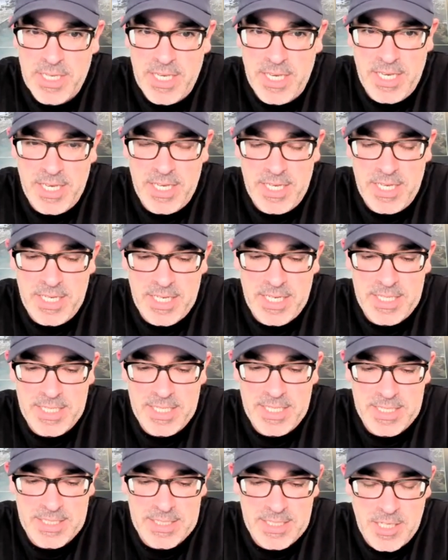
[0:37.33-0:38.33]
The
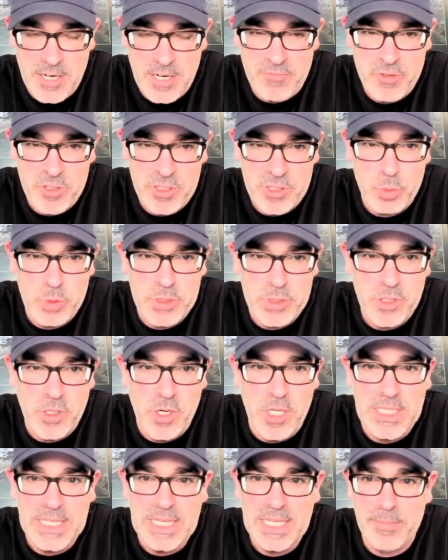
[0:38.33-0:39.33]
conference was
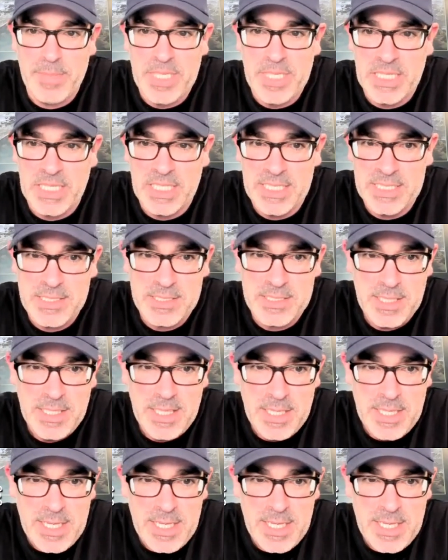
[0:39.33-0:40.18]
called Limitless,